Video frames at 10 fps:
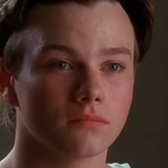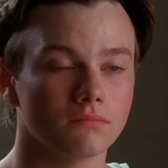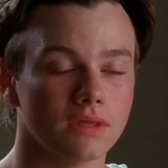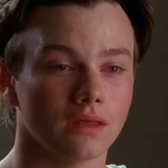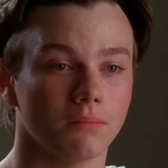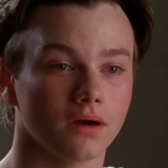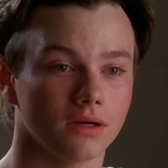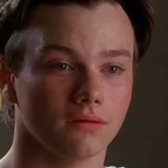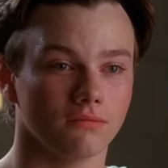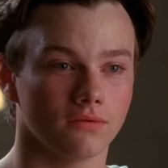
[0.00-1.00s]
Being a
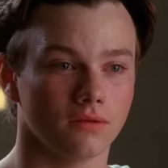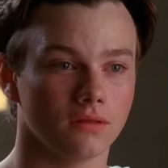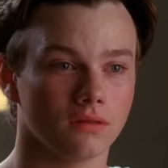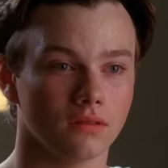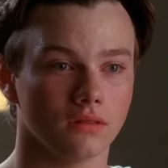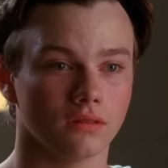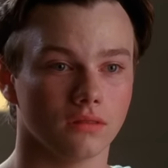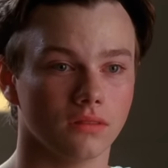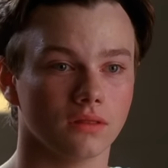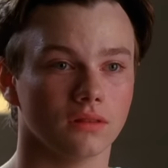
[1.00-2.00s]
part of
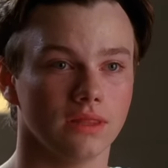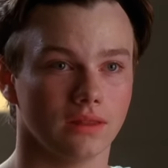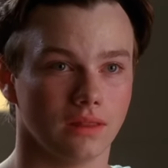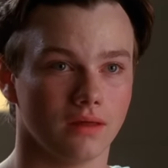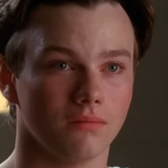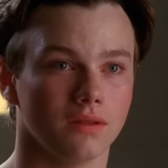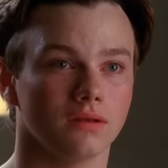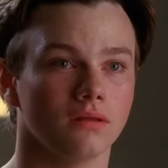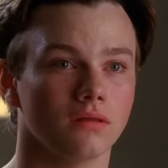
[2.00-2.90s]
the Glee Club and